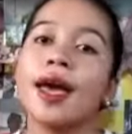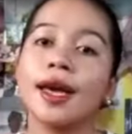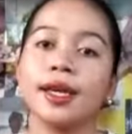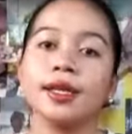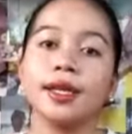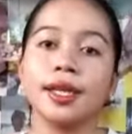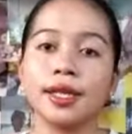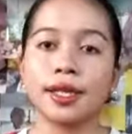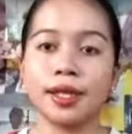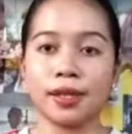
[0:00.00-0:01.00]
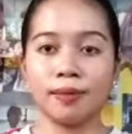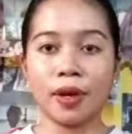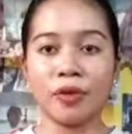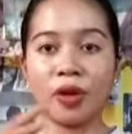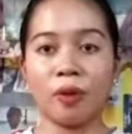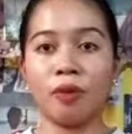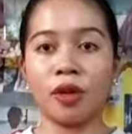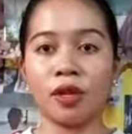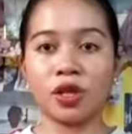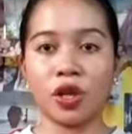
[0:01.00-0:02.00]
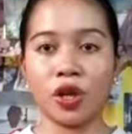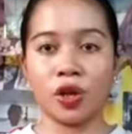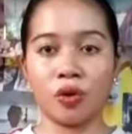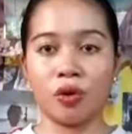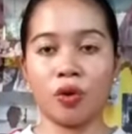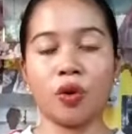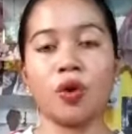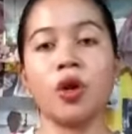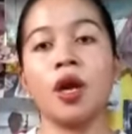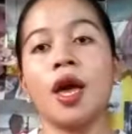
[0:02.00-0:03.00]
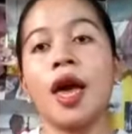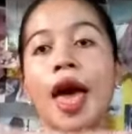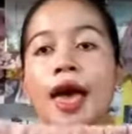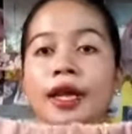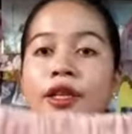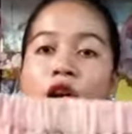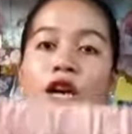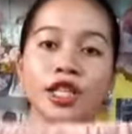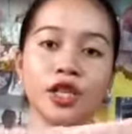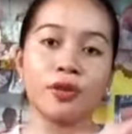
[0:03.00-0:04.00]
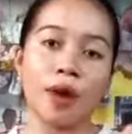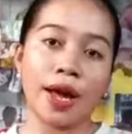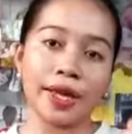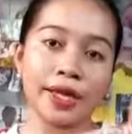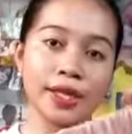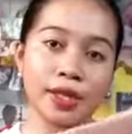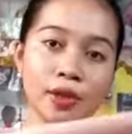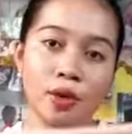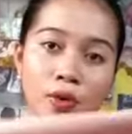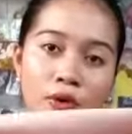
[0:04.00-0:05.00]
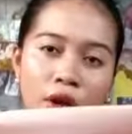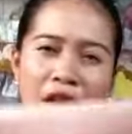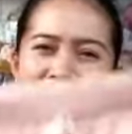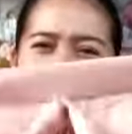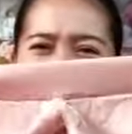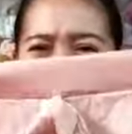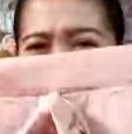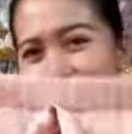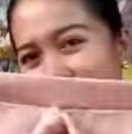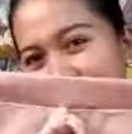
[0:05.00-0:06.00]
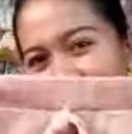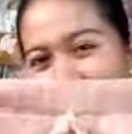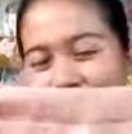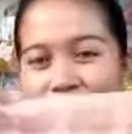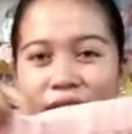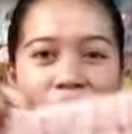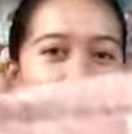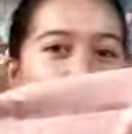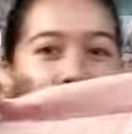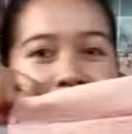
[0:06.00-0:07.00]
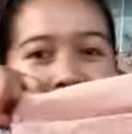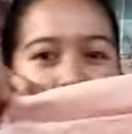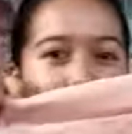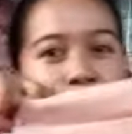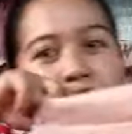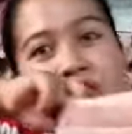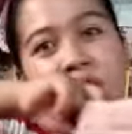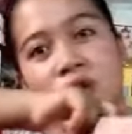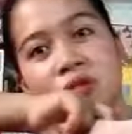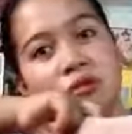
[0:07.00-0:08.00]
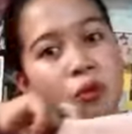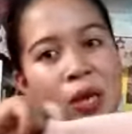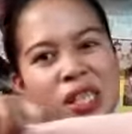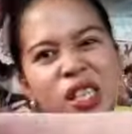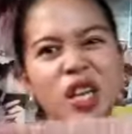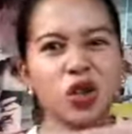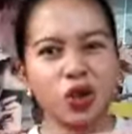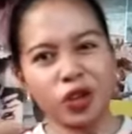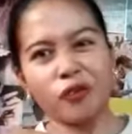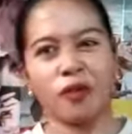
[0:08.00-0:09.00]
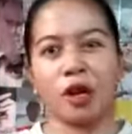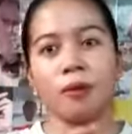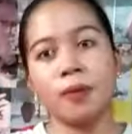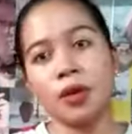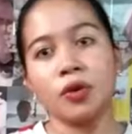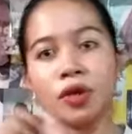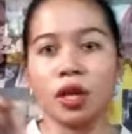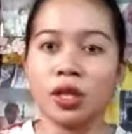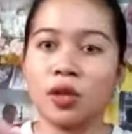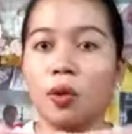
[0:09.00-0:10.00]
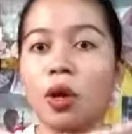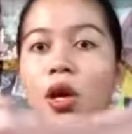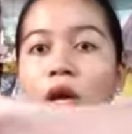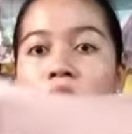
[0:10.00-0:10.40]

And, it is my ribbon siya dito. And, garterized. So, I think it is fetal waistline 35. I don't think so.